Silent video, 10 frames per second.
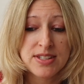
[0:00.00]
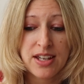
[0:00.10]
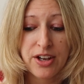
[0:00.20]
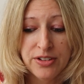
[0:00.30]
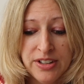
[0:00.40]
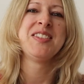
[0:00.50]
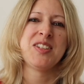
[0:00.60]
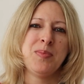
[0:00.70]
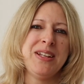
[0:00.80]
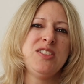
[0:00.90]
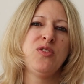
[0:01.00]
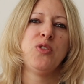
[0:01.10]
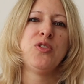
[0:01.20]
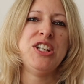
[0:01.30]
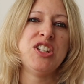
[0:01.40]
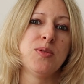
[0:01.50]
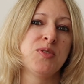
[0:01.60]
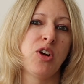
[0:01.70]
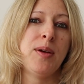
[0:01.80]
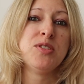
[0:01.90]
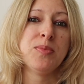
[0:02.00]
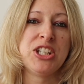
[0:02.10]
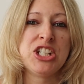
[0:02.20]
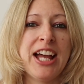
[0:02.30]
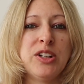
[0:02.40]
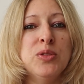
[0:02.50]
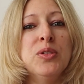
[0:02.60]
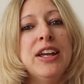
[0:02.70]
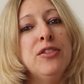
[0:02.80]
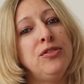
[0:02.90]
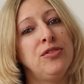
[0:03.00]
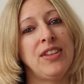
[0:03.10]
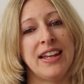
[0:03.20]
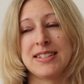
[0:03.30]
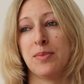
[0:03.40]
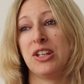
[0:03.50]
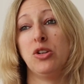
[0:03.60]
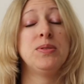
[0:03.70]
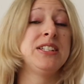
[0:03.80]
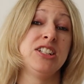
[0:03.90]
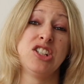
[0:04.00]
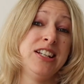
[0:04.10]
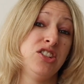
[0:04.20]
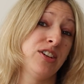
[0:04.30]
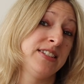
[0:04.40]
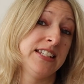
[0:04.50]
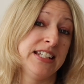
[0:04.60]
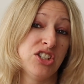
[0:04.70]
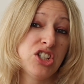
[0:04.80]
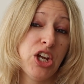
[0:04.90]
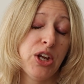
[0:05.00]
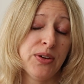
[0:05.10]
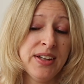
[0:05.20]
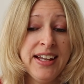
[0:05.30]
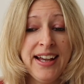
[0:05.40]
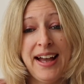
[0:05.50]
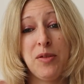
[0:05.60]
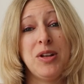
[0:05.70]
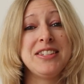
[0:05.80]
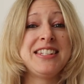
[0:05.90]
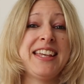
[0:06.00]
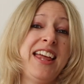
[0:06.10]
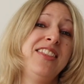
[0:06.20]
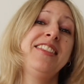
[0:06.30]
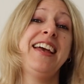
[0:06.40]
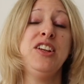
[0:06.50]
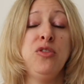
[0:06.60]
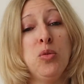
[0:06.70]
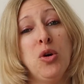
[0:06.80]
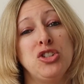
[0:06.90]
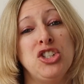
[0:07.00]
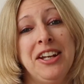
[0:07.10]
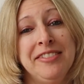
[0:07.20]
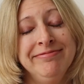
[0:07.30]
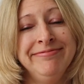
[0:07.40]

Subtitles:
So please feel free to subscribe to my channel if that's something you're potentially interested in too. And once again, thank you for watching.